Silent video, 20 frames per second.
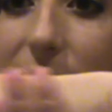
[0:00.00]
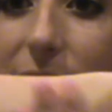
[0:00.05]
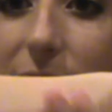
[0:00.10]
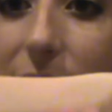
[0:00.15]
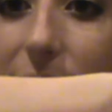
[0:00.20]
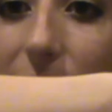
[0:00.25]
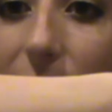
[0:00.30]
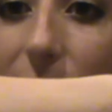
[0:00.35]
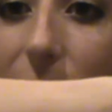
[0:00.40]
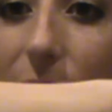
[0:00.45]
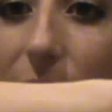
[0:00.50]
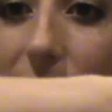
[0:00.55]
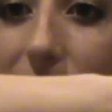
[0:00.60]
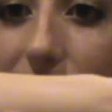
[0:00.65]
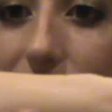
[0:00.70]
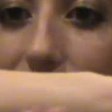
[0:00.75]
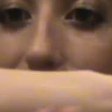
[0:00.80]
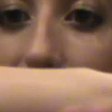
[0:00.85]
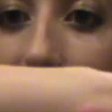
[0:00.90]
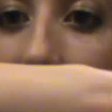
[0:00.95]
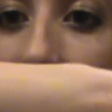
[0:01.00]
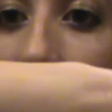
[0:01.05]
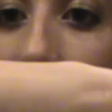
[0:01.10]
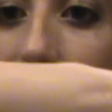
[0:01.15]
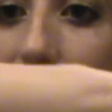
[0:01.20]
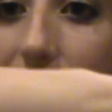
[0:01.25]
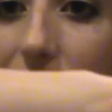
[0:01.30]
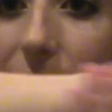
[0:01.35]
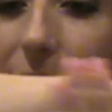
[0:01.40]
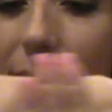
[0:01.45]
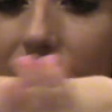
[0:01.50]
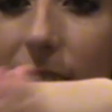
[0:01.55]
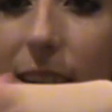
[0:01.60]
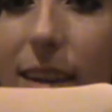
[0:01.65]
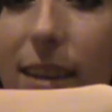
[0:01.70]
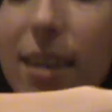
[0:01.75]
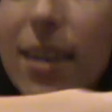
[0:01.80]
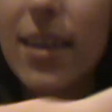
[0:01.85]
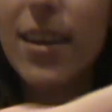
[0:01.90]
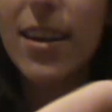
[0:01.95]
just all this right here.
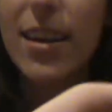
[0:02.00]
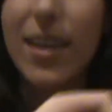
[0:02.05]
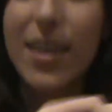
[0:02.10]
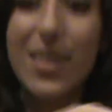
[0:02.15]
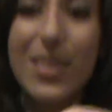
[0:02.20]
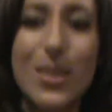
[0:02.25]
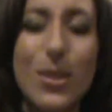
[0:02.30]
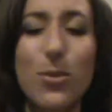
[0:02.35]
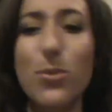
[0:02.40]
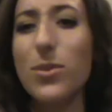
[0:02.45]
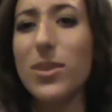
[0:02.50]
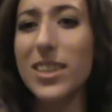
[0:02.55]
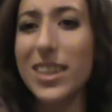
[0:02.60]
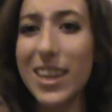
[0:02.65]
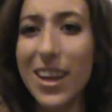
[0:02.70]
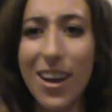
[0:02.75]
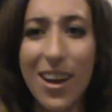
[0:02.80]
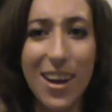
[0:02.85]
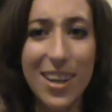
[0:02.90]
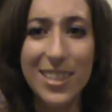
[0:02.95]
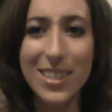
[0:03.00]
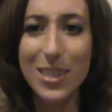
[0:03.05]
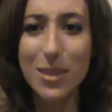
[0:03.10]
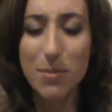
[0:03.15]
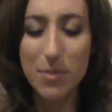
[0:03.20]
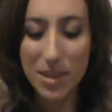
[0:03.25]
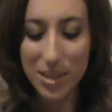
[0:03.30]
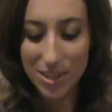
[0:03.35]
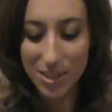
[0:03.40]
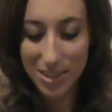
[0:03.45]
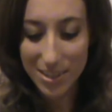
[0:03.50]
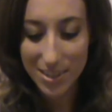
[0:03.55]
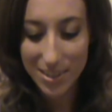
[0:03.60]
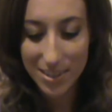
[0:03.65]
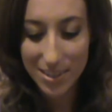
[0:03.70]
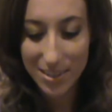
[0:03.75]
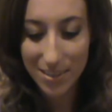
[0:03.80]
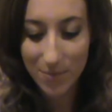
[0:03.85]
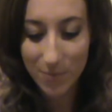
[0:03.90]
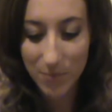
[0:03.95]
It's really awesome. It's
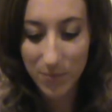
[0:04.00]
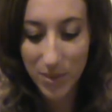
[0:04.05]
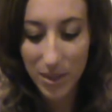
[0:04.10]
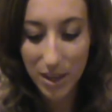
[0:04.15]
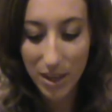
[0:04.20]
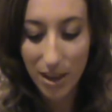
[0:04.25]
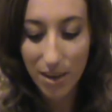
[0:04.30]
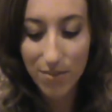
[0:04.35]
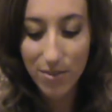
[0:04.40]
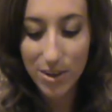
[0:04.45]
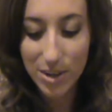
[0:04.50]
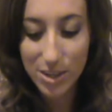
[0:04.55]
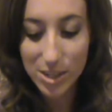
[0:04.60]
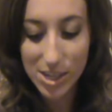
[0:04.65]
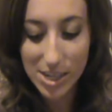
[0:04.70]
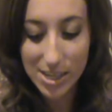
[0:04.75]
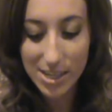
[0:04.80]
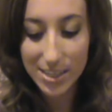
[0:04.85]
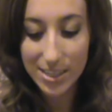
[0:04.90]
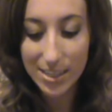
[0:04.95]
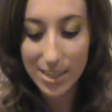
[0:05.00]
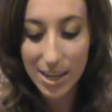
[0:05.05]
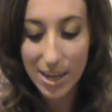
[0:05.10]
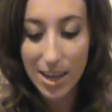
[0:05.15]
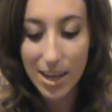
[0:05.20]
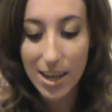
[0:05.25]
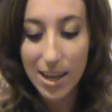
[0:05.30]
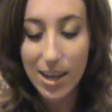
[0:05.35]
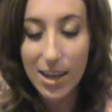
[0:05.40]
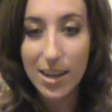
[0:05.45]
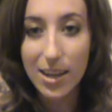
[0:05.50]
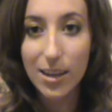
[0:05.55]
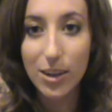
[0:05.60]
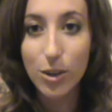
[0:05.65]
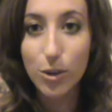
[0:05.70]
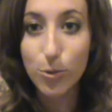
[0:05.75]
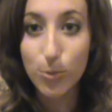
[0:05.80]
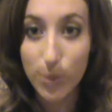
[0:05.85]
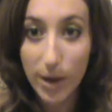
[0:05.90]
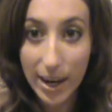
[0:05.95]
just, the coverage is
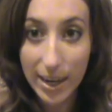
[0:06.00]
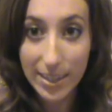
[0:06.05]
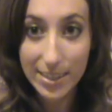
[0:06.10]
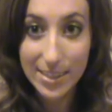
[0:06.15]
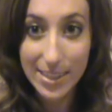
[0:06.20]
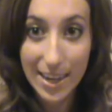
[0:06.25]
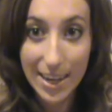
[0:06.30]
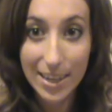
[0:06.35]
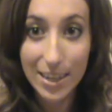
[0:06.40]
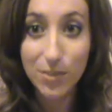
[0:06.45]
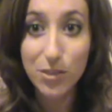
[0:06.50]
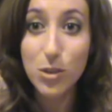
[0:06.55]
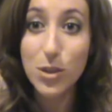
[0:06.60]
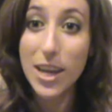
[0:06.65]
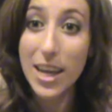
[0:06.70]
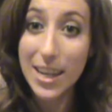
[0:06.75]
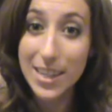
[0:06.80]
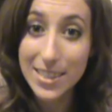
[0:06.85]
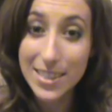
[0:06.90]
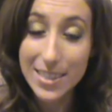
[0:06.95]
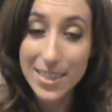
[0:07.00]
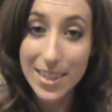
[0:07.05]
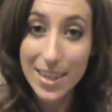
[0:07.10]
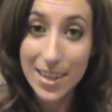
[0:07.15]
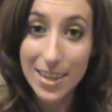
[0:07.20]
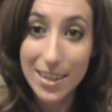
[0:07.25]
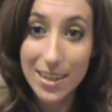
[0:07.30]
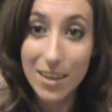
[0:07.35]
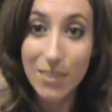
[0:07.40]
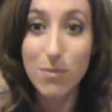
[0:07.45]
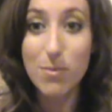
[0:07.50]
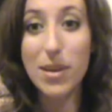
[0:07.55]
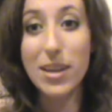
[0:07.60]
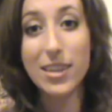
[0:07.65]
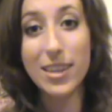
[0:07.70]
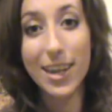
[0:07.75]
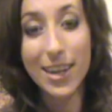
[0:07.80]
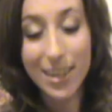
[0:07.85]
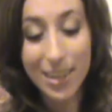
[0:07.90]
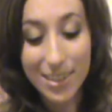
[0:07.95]
great. And if you can't see it, if my
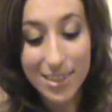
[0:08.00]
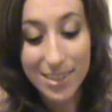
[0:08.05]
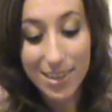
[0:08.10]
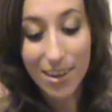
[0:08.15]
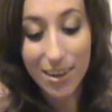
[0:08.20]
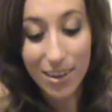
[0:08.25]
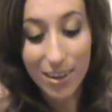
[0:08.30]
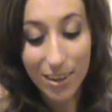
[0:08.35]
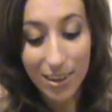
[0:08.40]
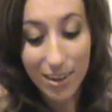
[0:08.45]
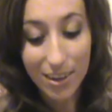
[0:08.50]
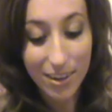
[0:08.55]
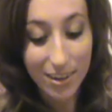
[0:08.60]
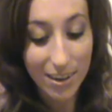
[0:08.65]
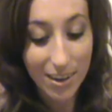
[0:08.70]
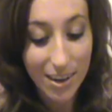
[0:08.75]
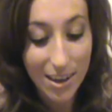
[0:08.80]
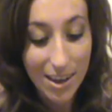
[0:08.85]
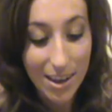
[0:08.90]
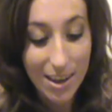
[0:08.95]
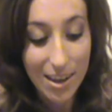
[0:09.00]
lighting's not good,